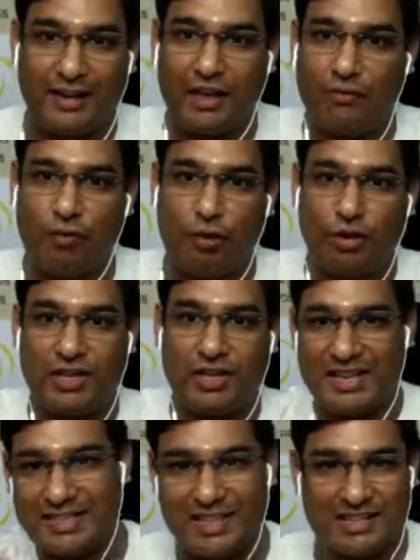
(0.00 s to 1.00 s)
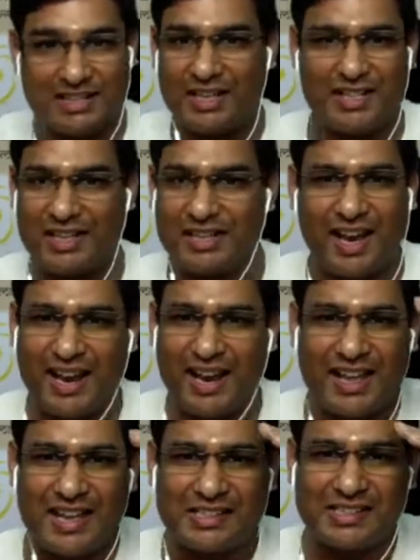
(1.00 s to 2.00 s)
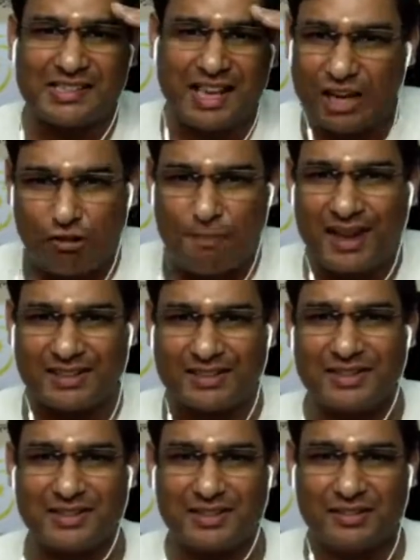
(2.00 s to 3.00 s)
They will want to change this and change that. Psychopaths.